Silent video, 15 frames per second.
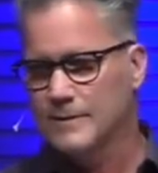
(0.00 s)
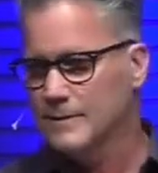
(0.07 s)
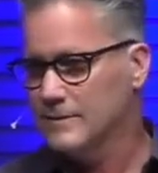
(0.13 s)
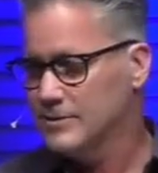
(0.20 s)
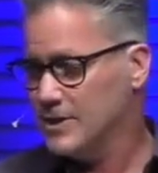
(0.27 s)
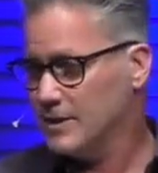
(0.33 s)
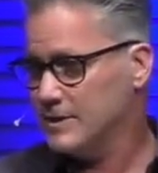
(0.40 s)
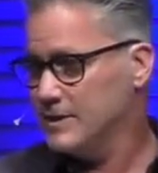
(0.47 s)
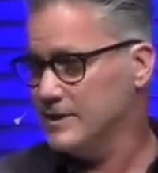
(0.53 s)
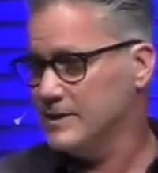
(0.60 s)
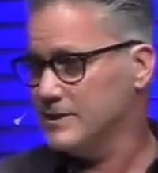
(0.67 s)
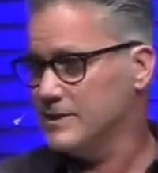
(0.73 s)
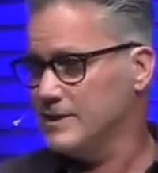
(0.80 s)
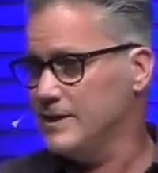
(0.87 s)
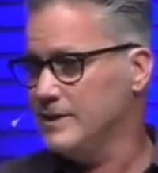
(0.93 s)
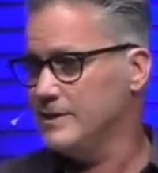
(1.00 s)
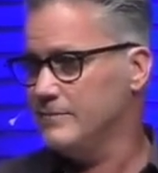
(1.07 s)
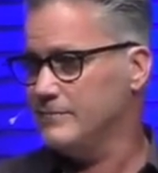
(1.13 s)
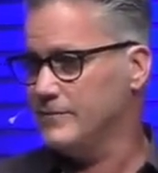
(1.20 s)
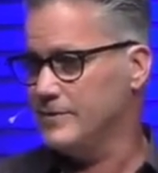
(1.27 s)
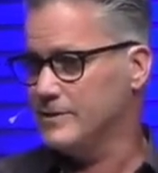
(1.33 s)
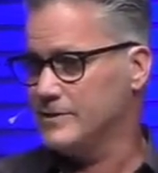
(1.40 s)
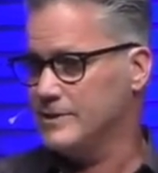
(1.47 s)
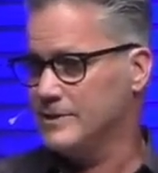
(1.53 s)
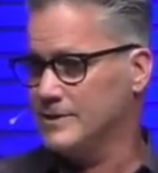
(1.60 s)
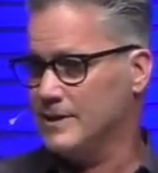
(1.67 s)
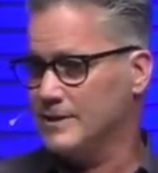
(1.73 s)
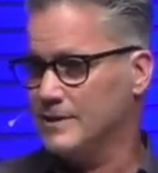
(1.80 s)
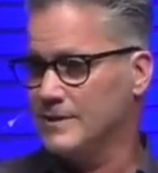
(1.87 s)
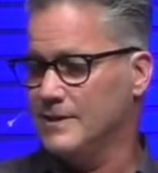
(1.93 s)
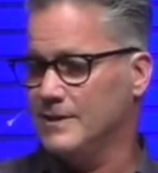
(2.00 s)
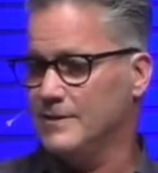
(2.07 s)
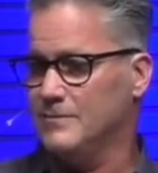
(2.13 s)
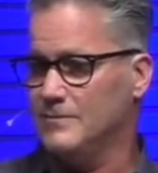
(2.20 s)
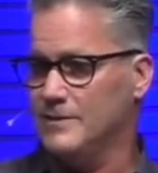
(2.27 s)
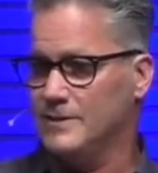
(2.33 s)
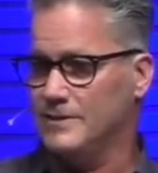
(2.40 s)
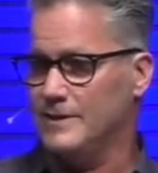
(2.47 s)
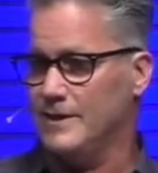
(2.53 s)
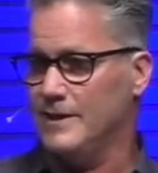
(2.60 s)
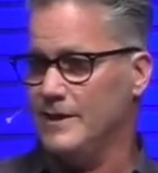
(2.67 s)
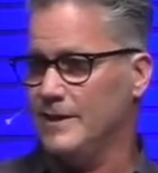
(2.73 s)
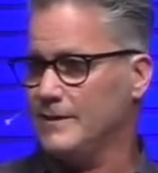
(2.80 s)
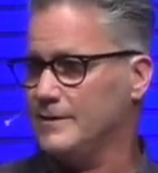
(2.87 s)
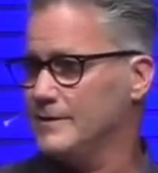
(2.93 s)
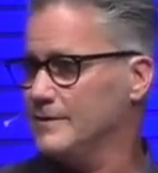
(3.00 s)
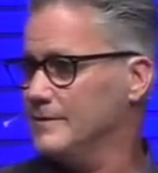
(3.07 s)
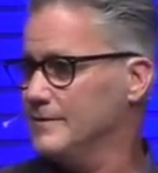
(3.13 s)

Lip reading: Chuck didn't see it at first. She's like, honey, what the heck?